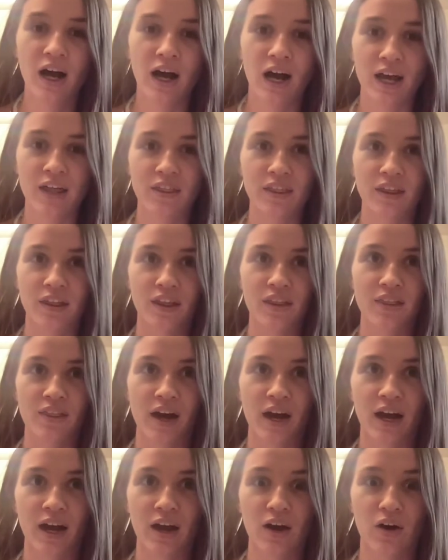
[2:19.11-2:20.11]
I think
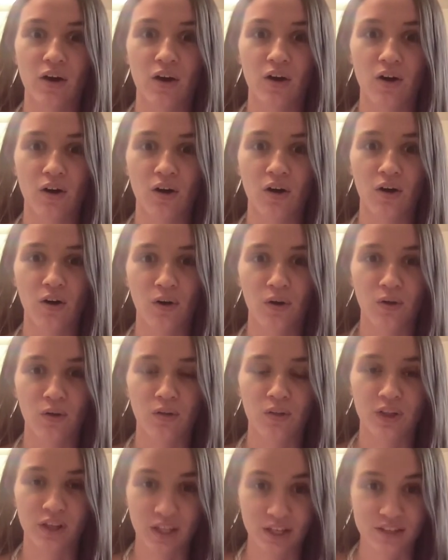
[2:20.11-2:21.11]
that all
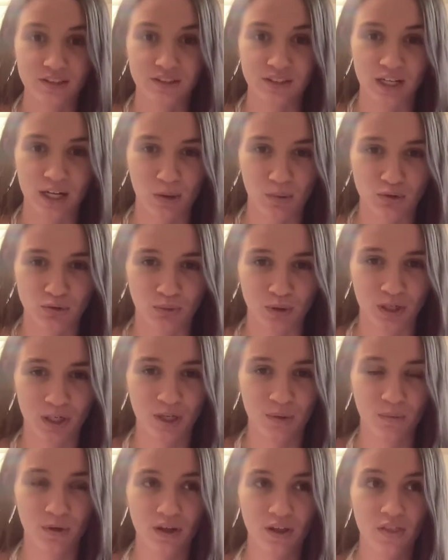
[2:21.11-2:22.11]
the kids that I was
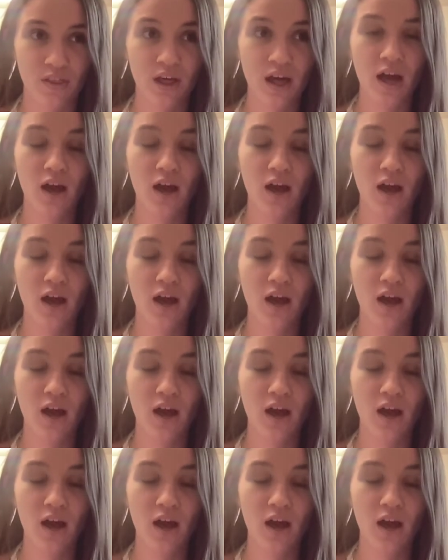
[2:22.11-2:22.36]
working with